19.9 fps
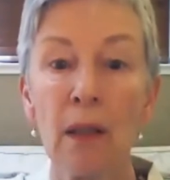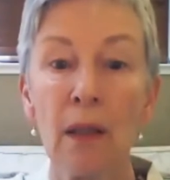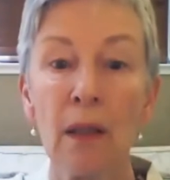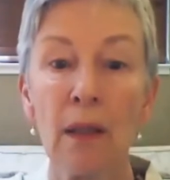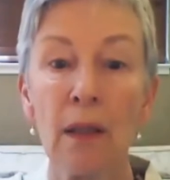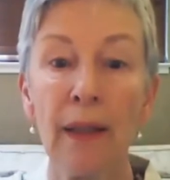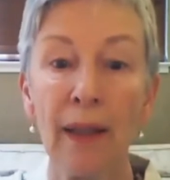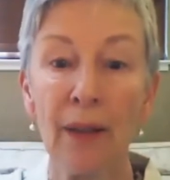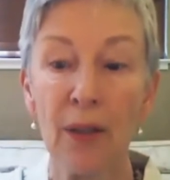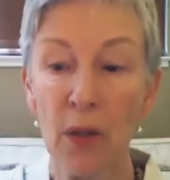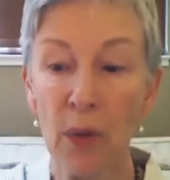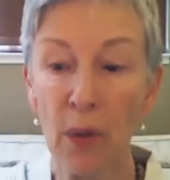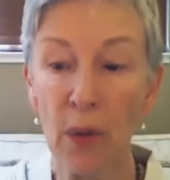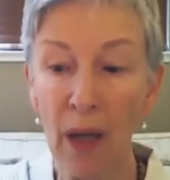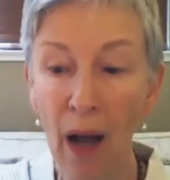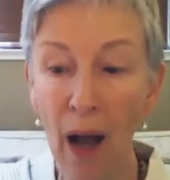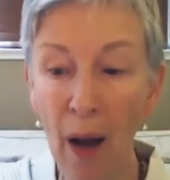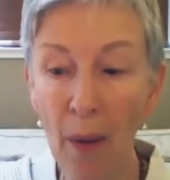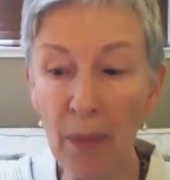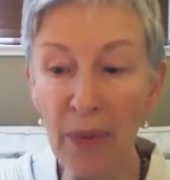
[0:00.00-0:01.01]
Now, to
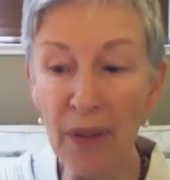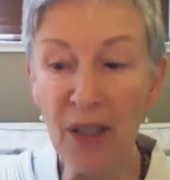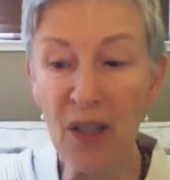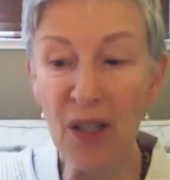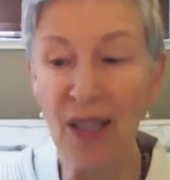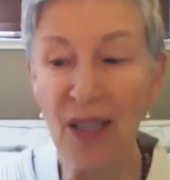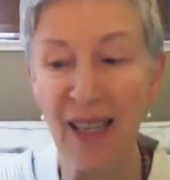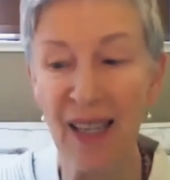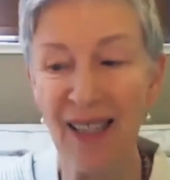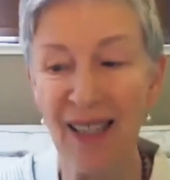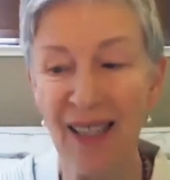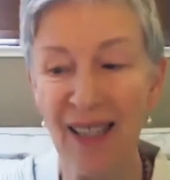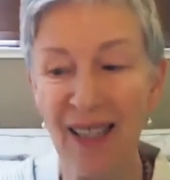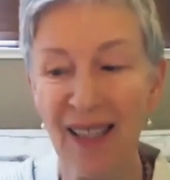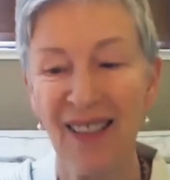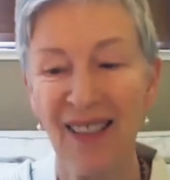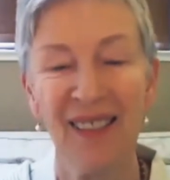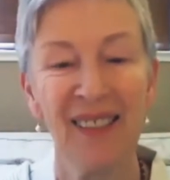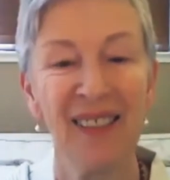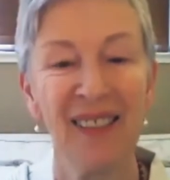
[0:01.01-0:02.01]
accomplish
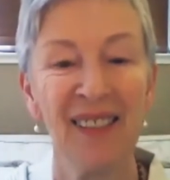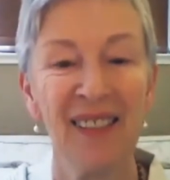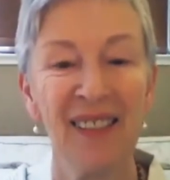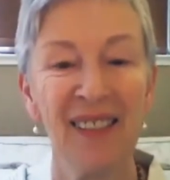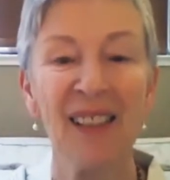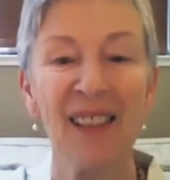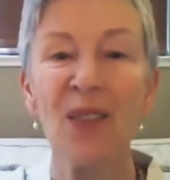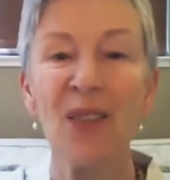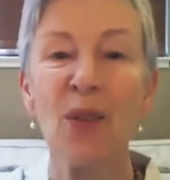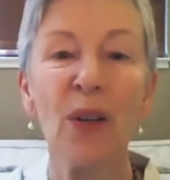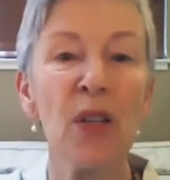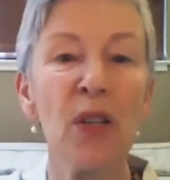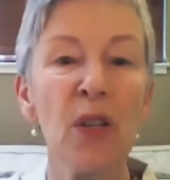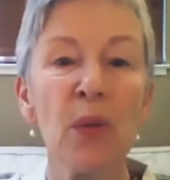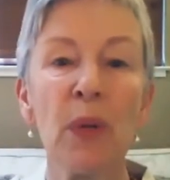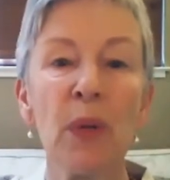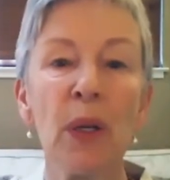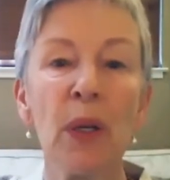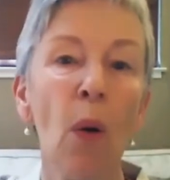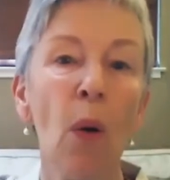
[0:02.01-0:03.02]
this is going to
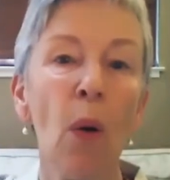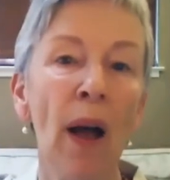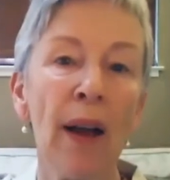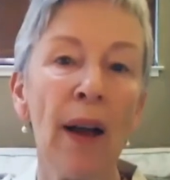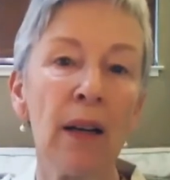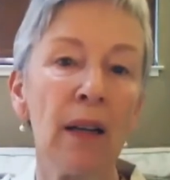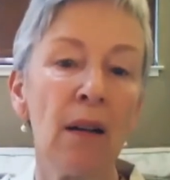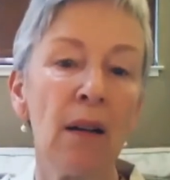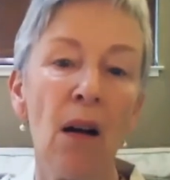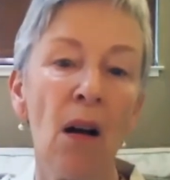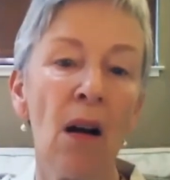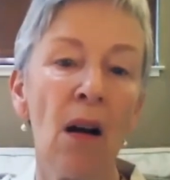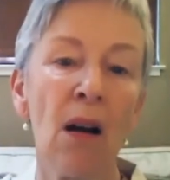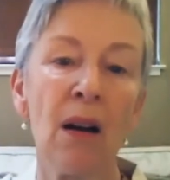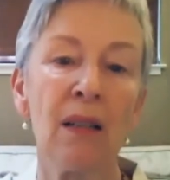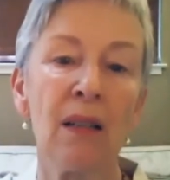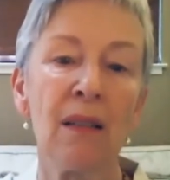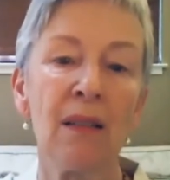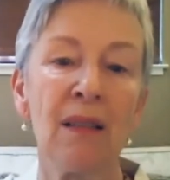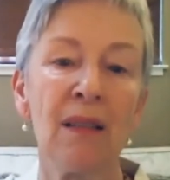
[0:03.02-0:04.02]
require
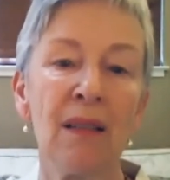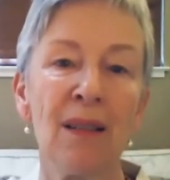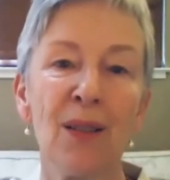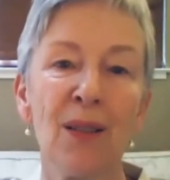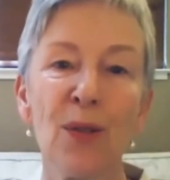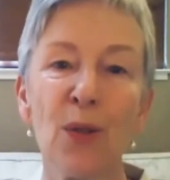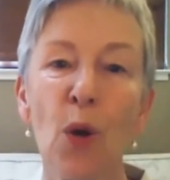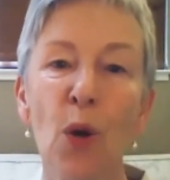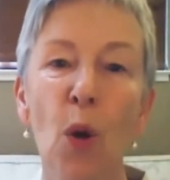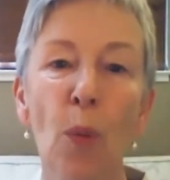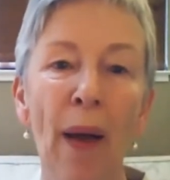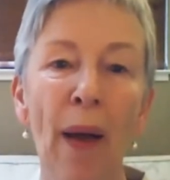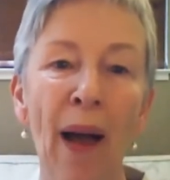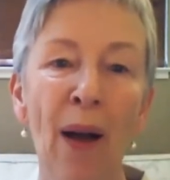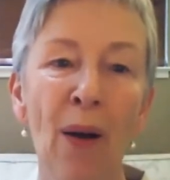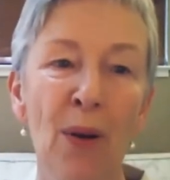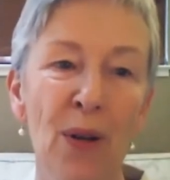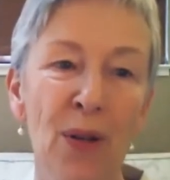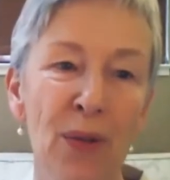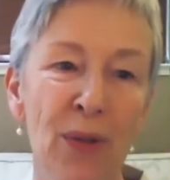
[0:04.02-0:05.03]
our soul
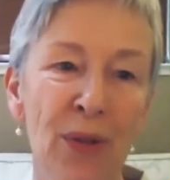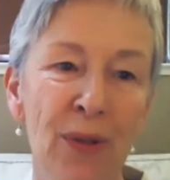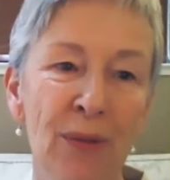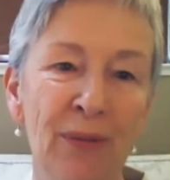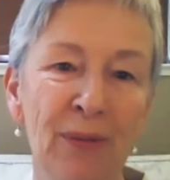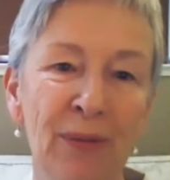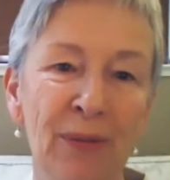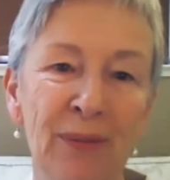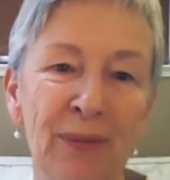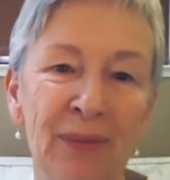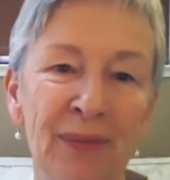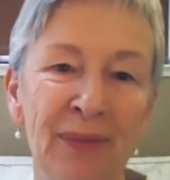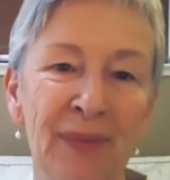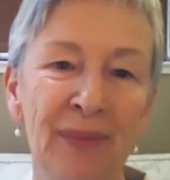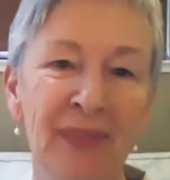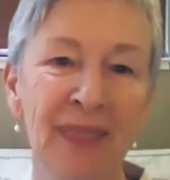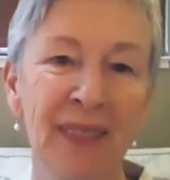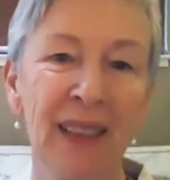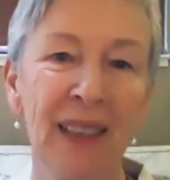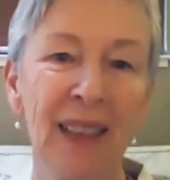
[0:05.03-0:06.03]
powers,
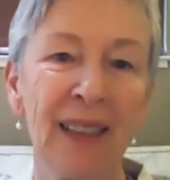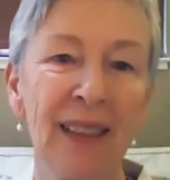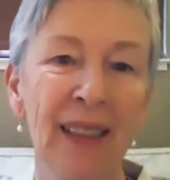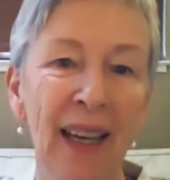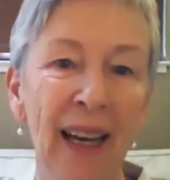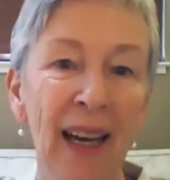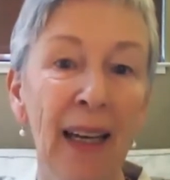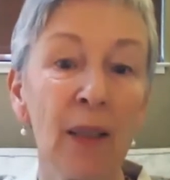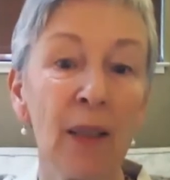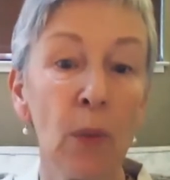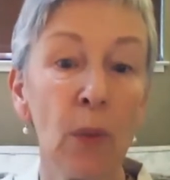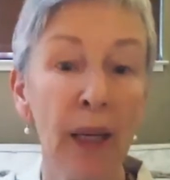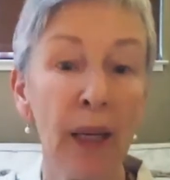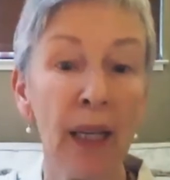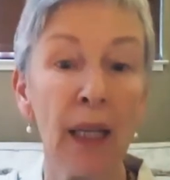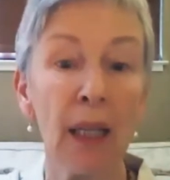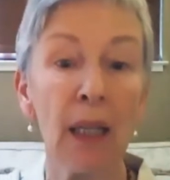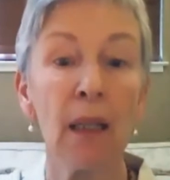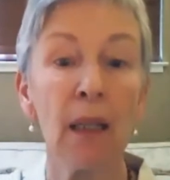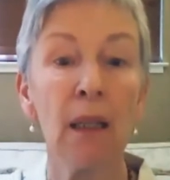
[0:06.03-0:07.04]
and that
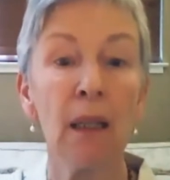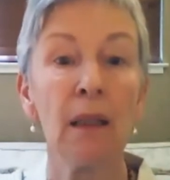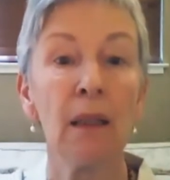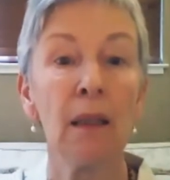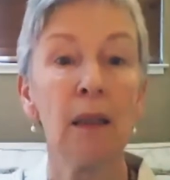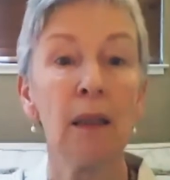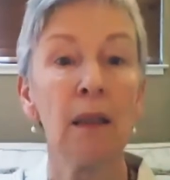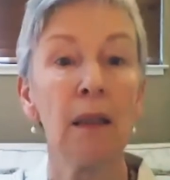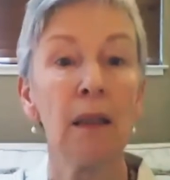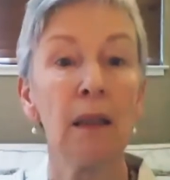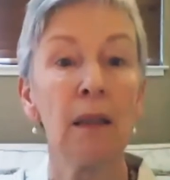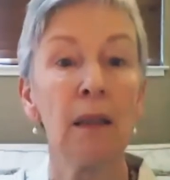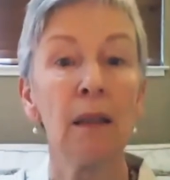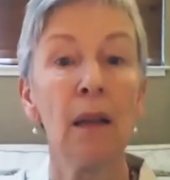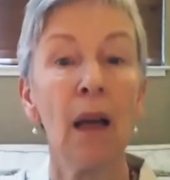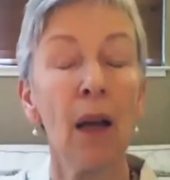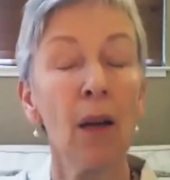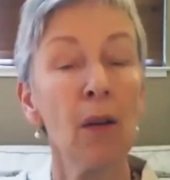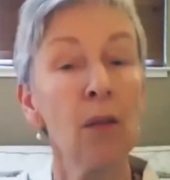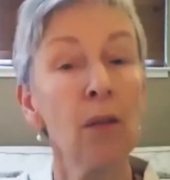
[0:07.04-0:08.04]
we
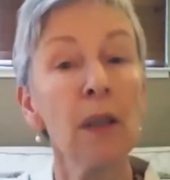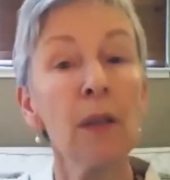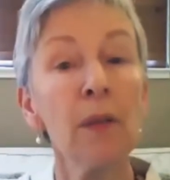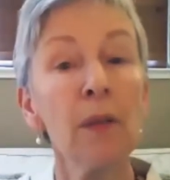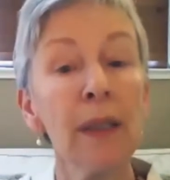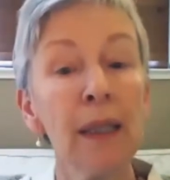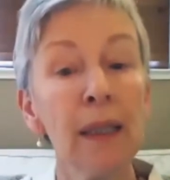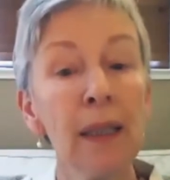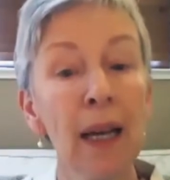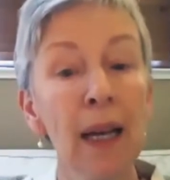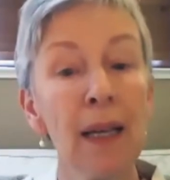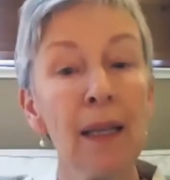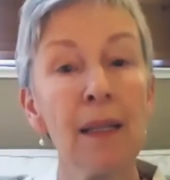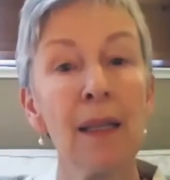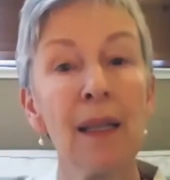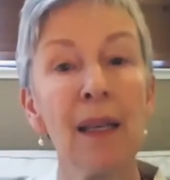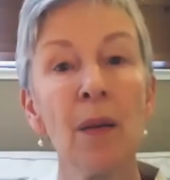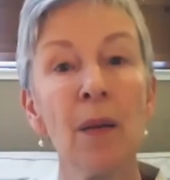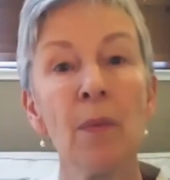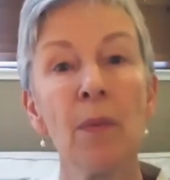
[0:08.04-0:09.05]
not only realize
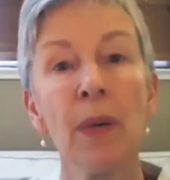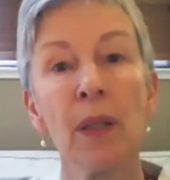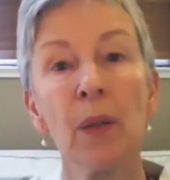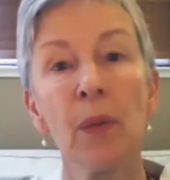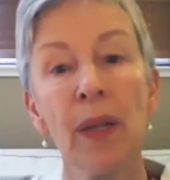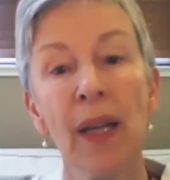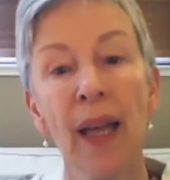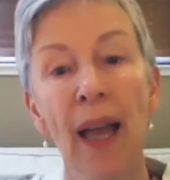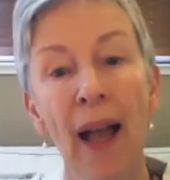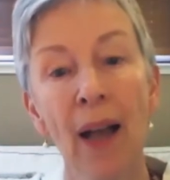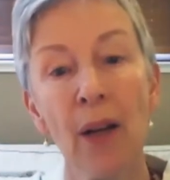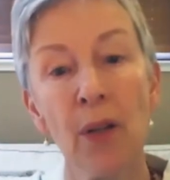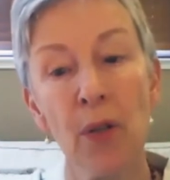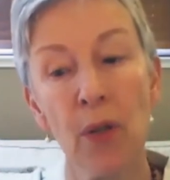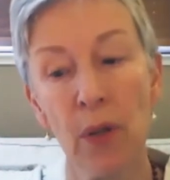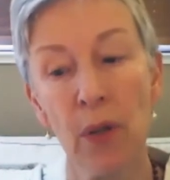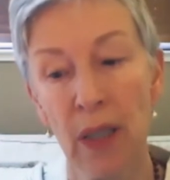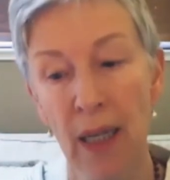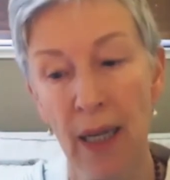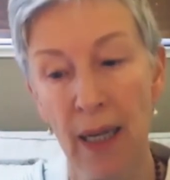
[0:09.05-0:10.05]
them, but we
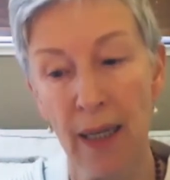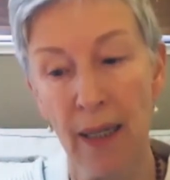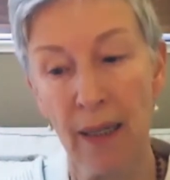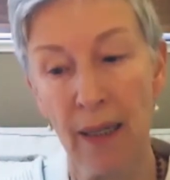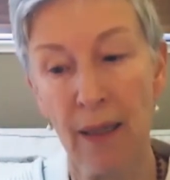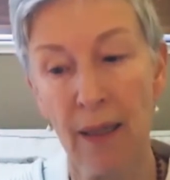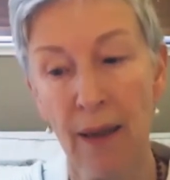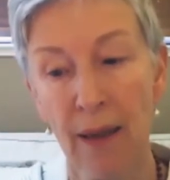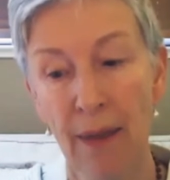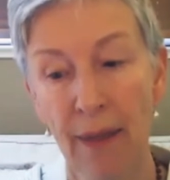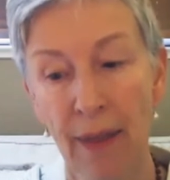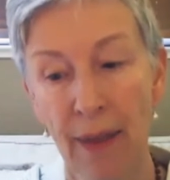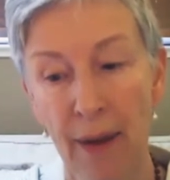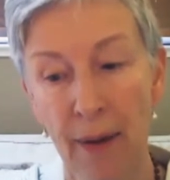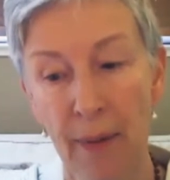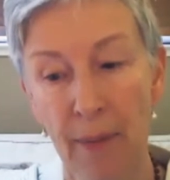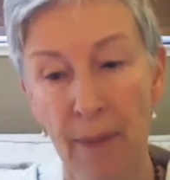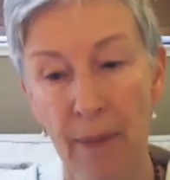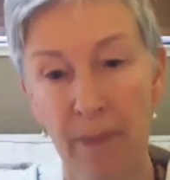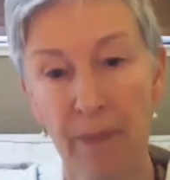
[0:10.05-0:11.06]
actualize
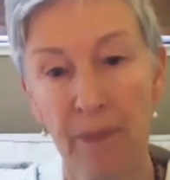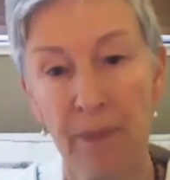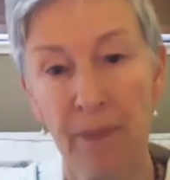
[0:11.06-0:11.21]
them.